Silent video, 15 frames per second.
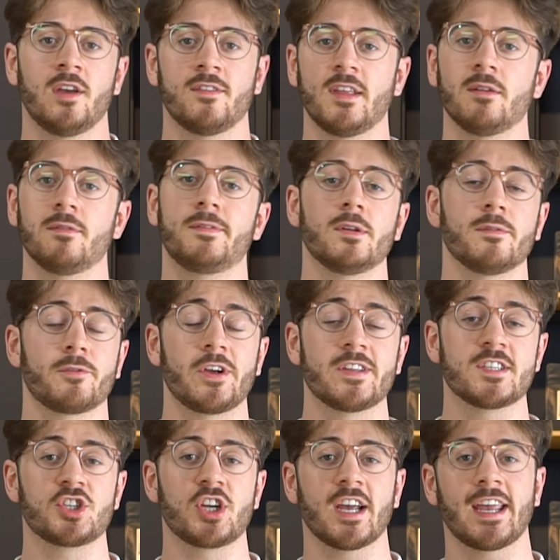then feel free
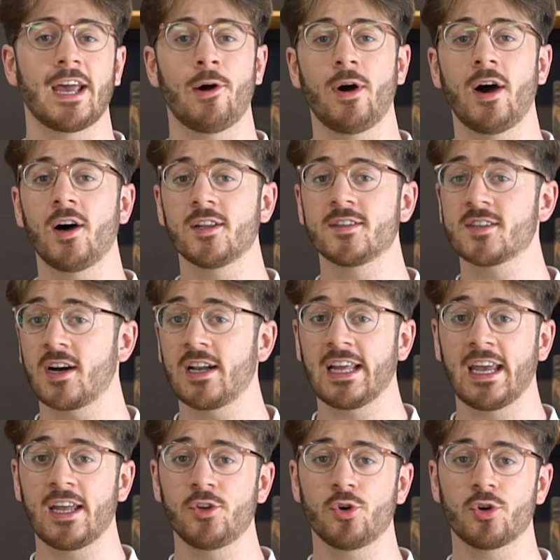to check out our
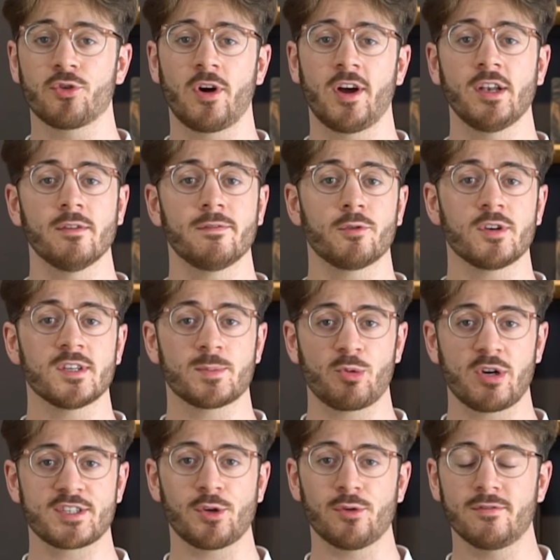Dialing in Your Grinder for
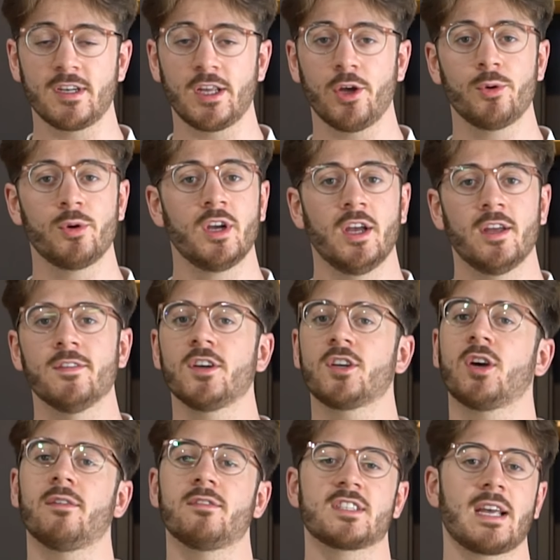Espresso video that
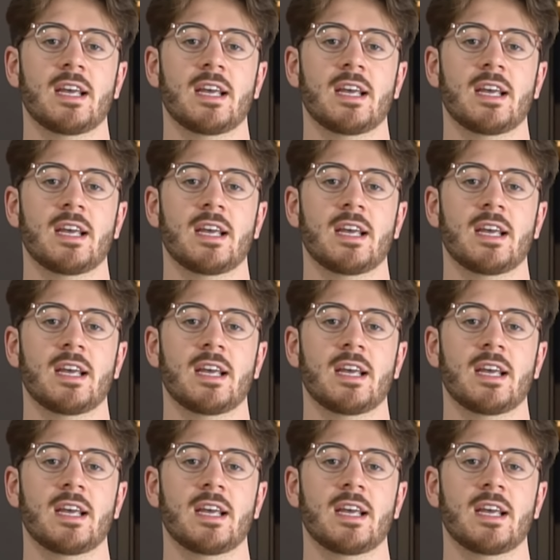covers